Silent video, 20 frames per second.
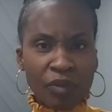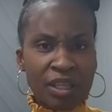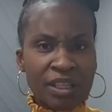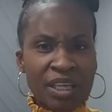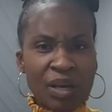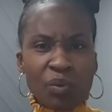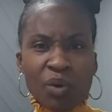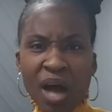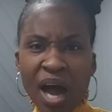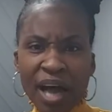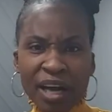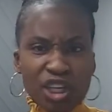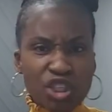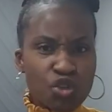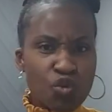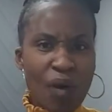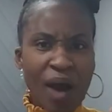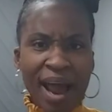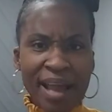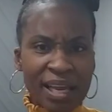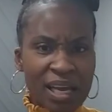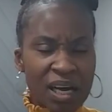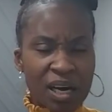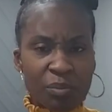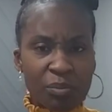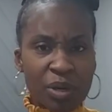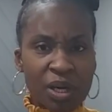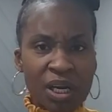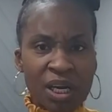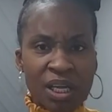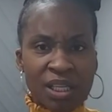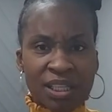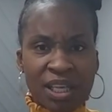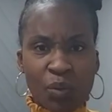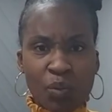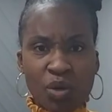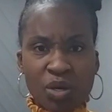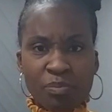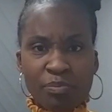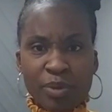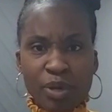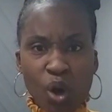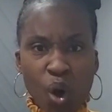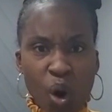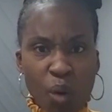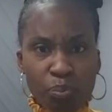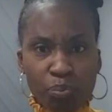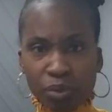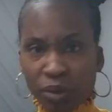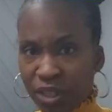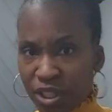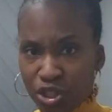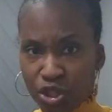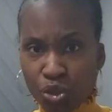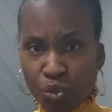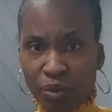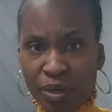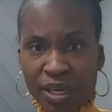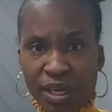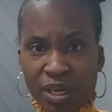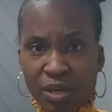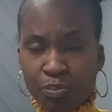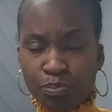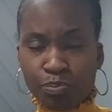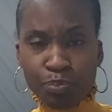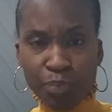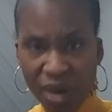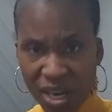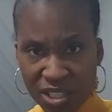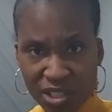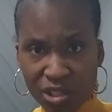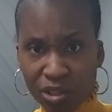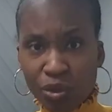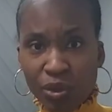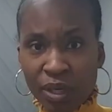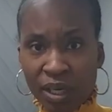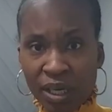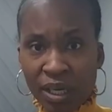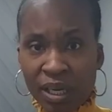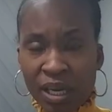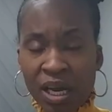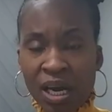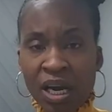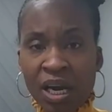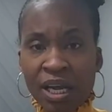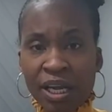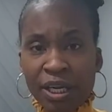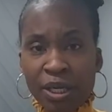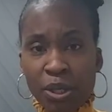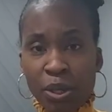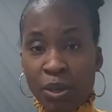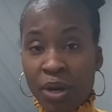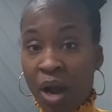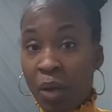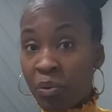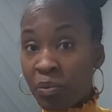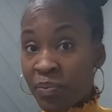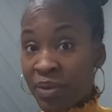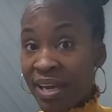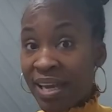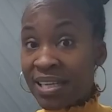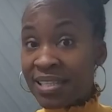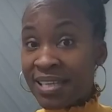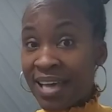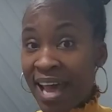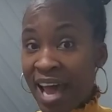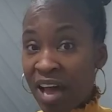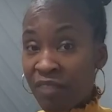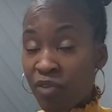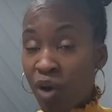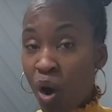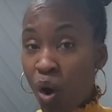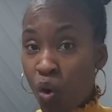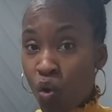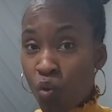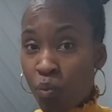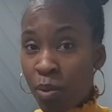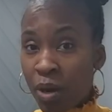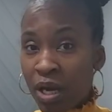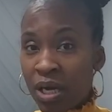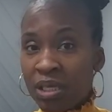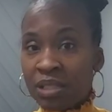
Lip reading: they would kind of dry up. They wouldn't be all blistery and pus looking, and I would begin to have hope.